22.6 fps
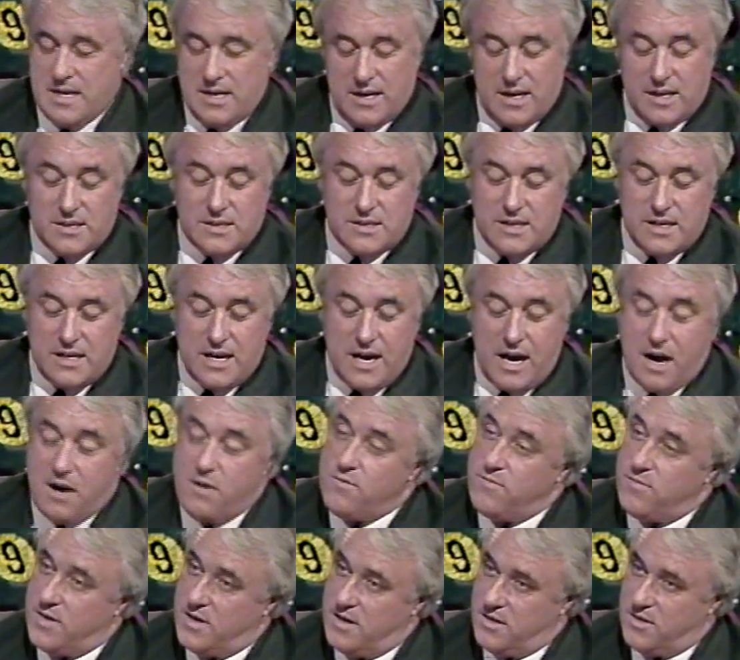Let's see how
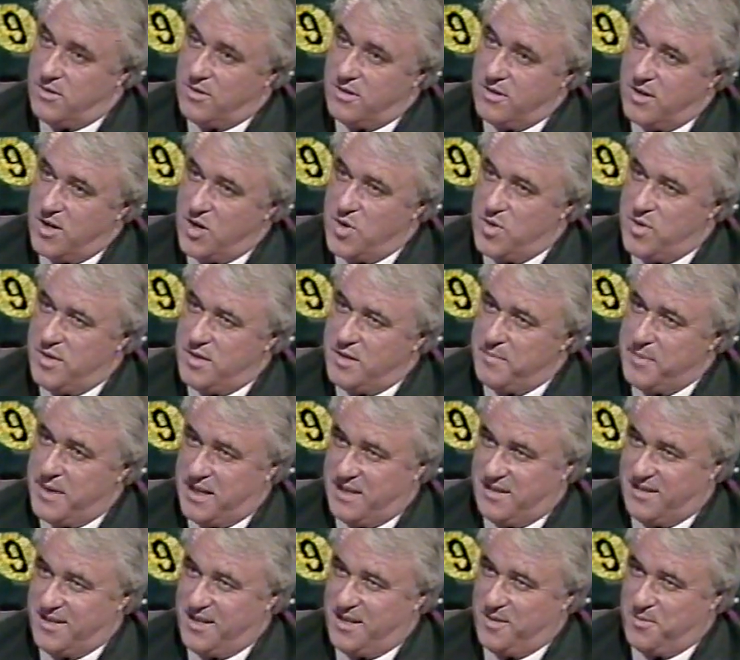far you can go on the
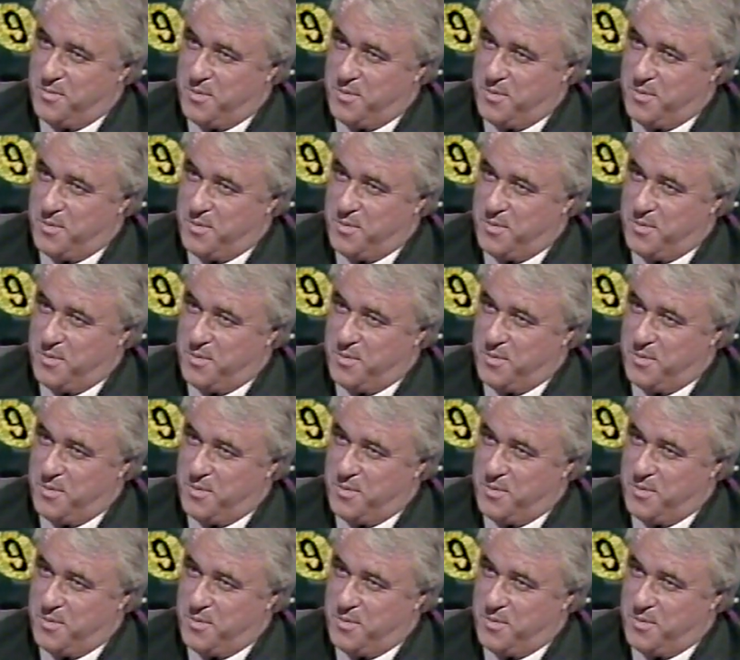Million Dollar